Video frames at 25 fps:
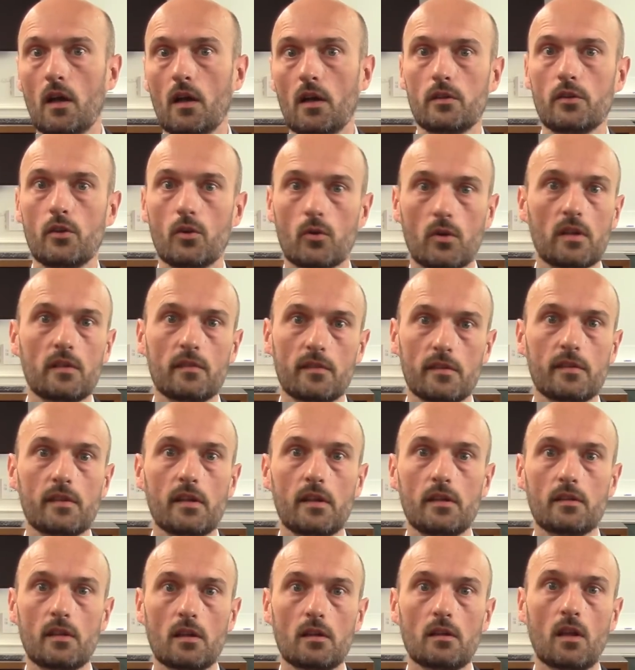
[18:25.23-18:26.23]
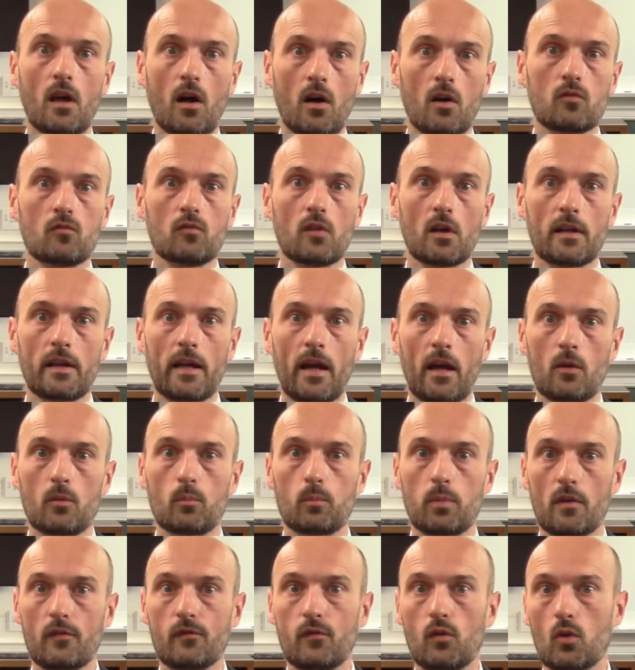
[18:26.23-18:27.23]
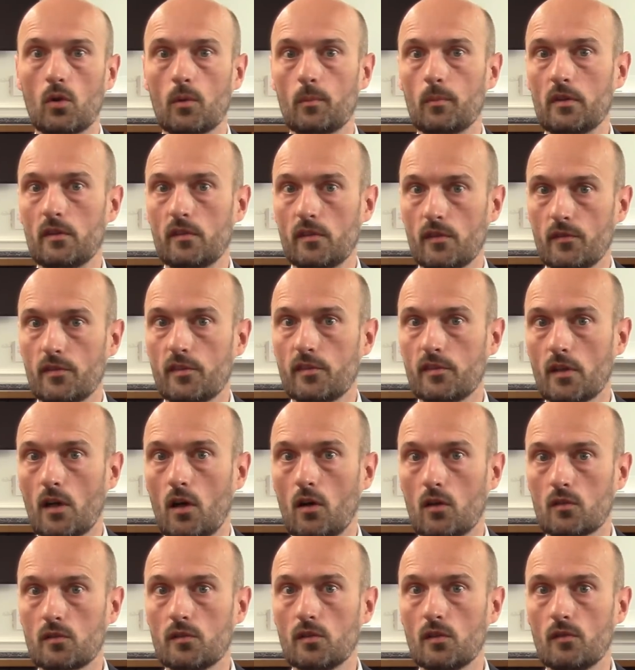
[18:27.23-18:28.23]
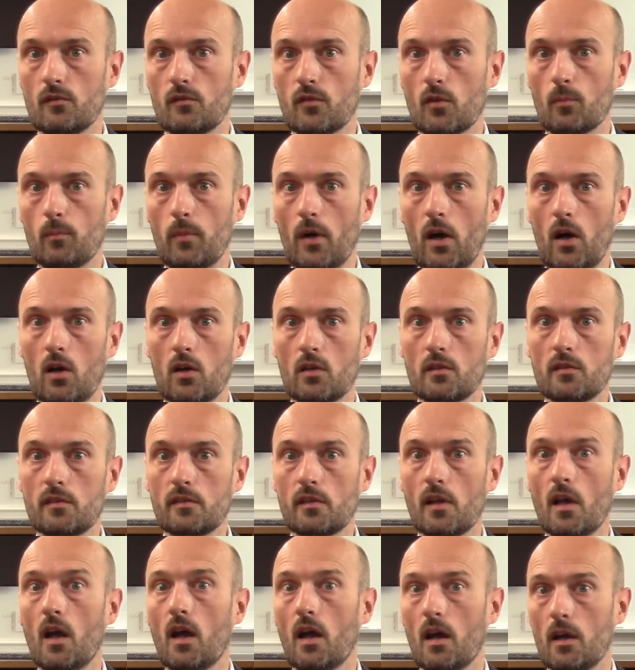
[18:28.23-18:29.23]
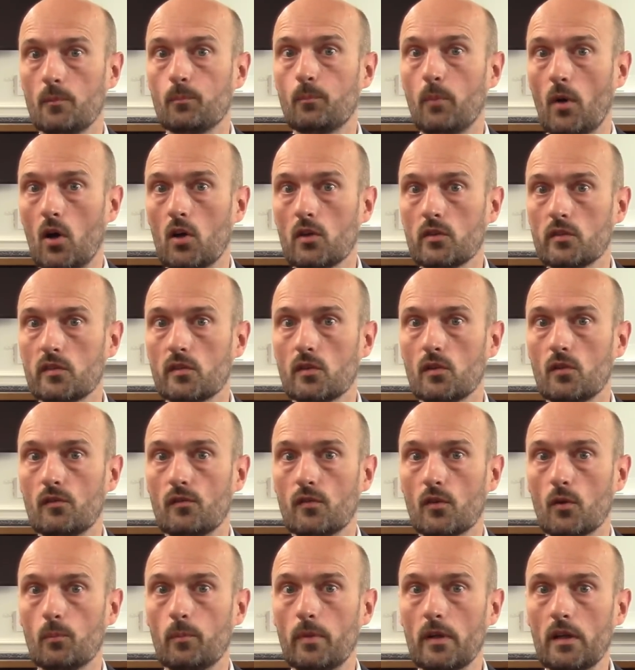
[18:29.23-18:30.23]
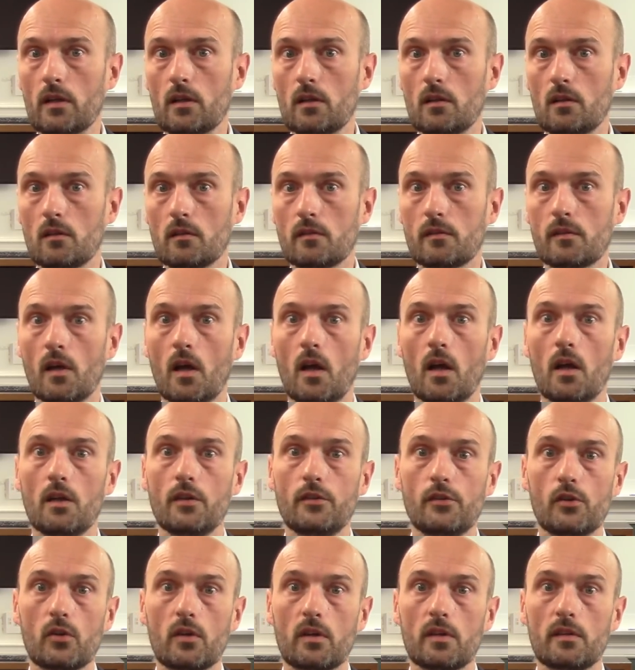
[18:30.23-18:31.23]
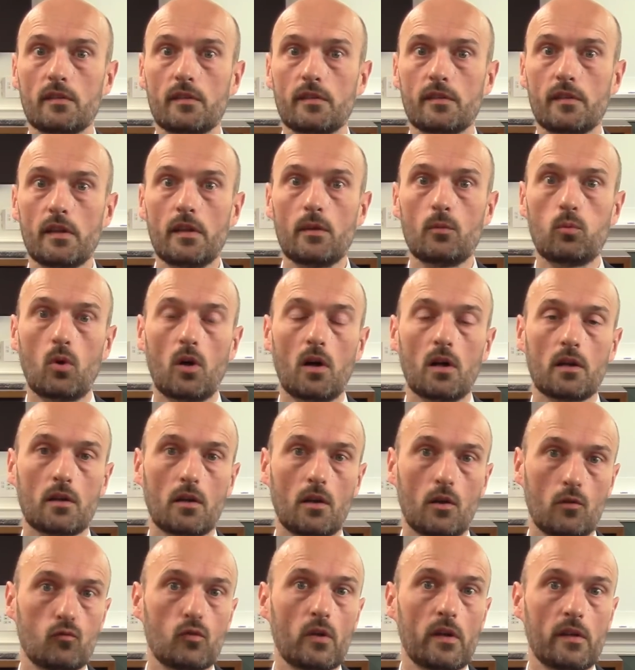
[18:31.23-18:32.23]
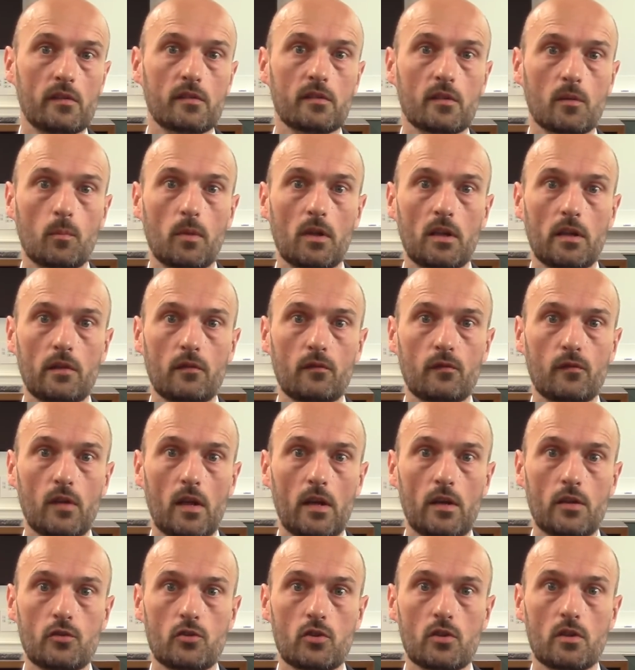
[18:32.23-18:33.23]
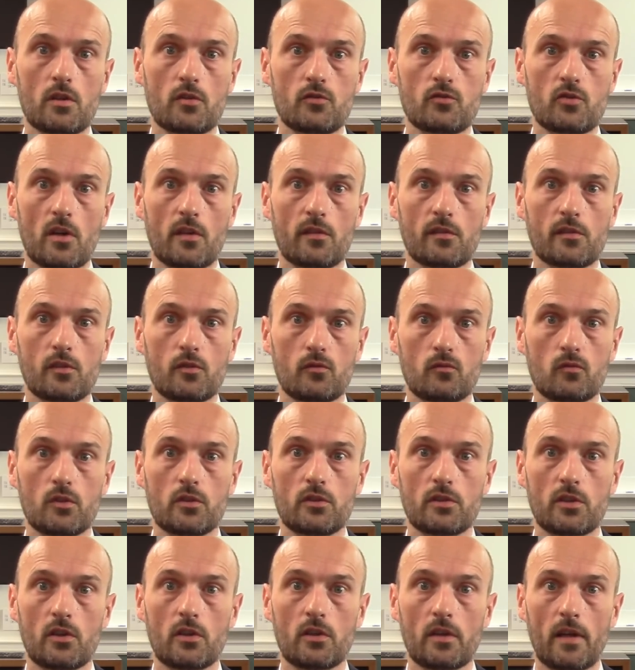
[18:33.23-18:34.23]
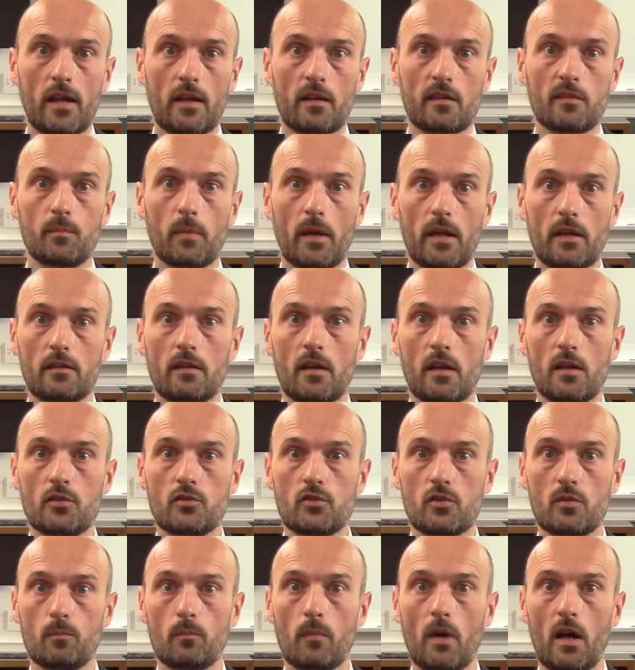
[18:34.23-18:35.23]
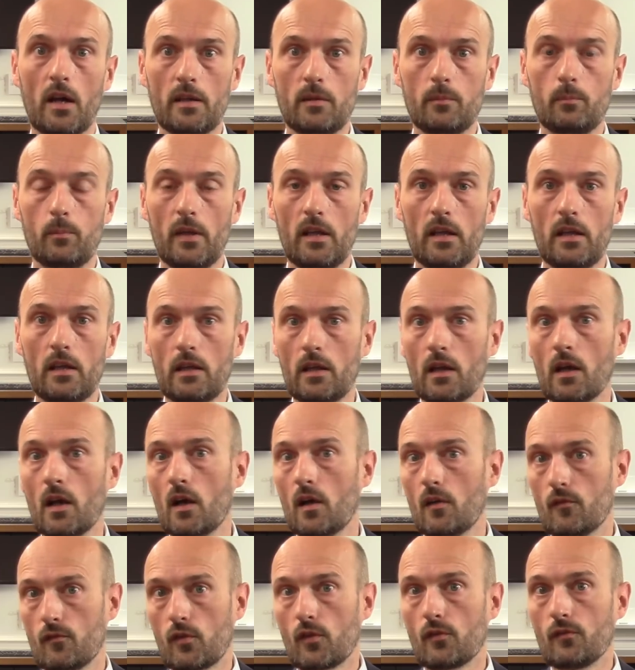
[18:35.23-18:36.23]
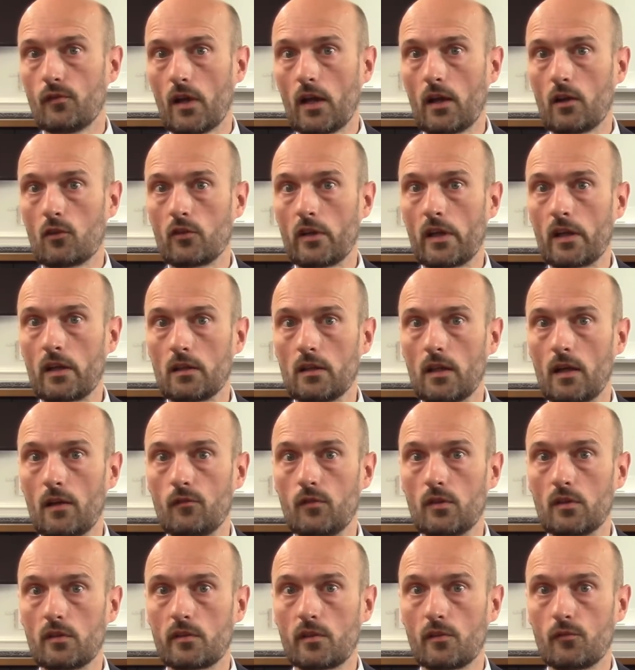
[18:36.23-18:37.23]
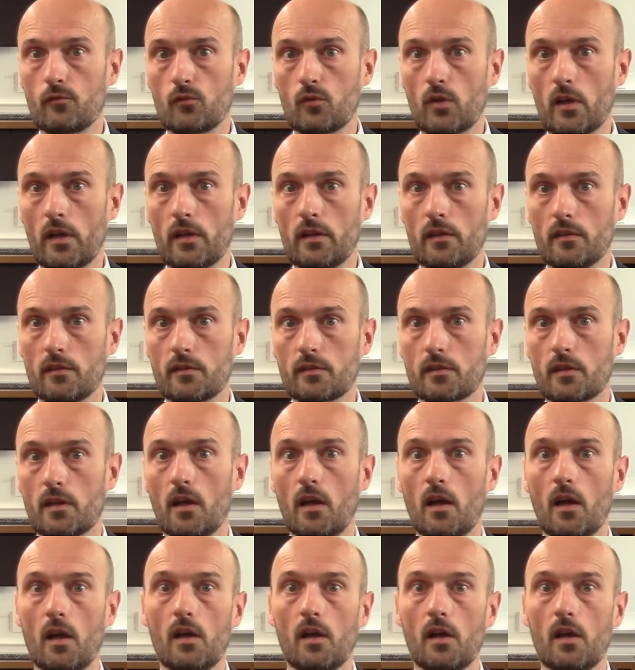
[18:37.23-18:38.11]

You can see the long run outperformance of stocks over bonds and bonds over bills. You can see what a reasonable inflation adjusted return expectation might be for varying levels of risk.